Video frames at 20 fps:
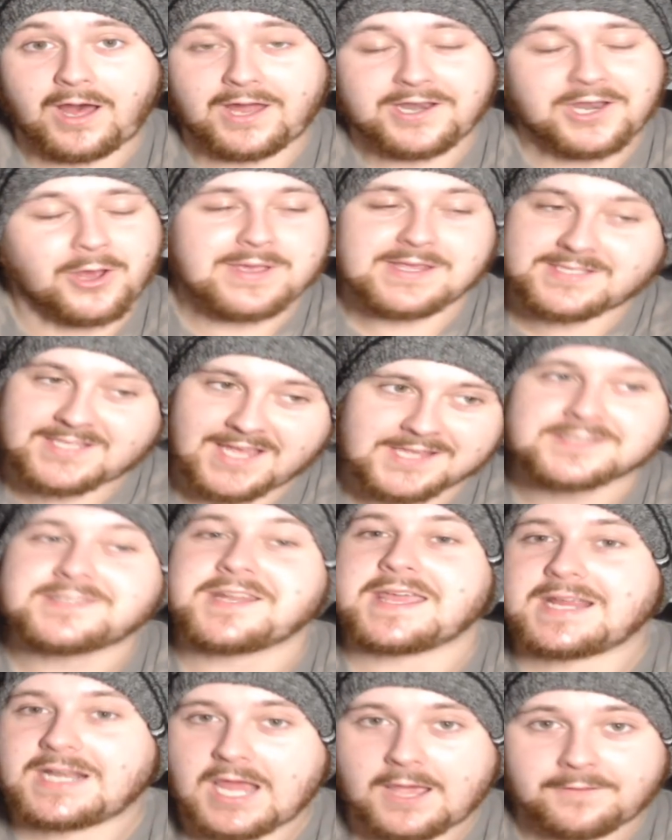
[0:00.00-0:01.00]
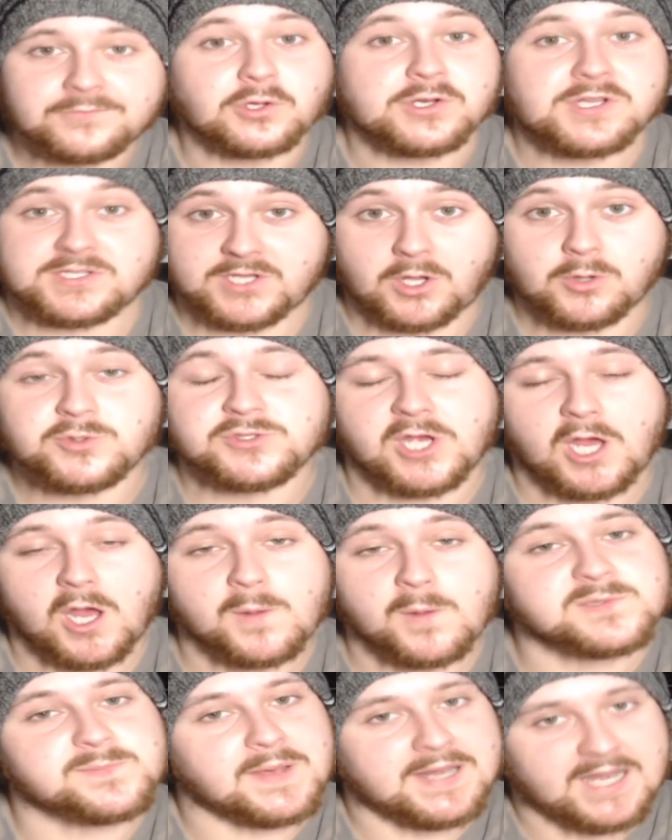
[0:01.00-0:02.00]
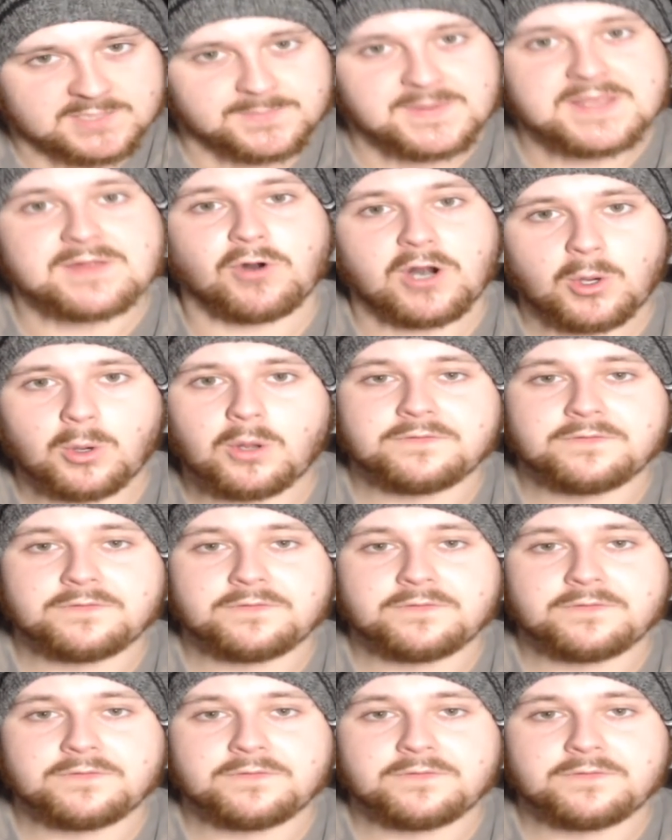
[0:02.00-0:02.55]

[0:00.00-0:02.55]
I know he says that he left on his own terms, but let's be real.